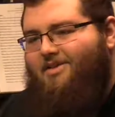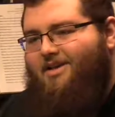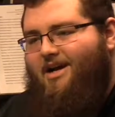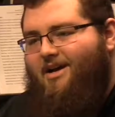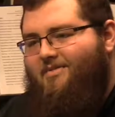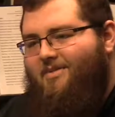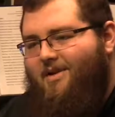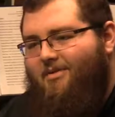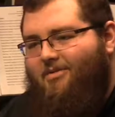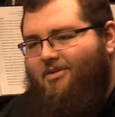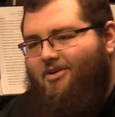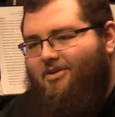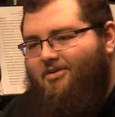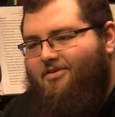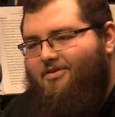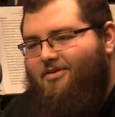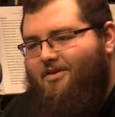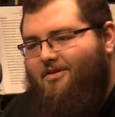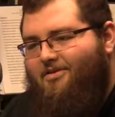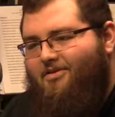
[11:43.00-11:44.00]
you got to be able
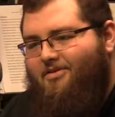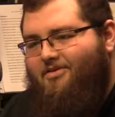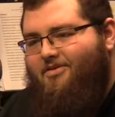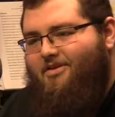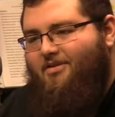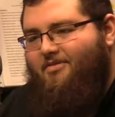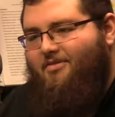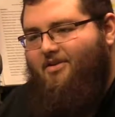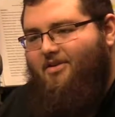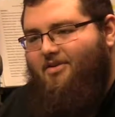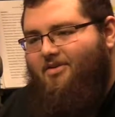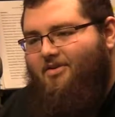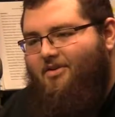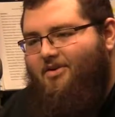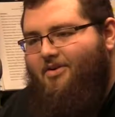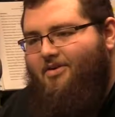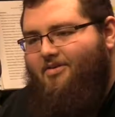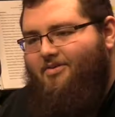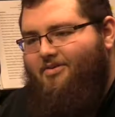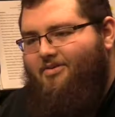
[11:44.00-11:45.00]
to do stuff on
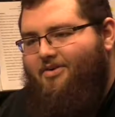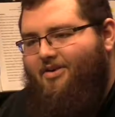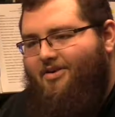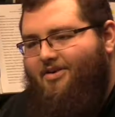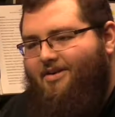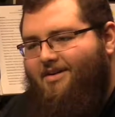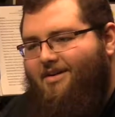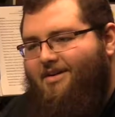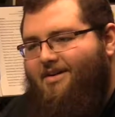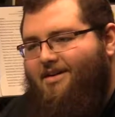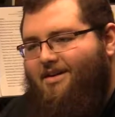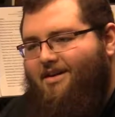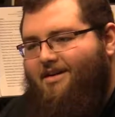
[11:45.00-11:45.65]
your own. So. Right.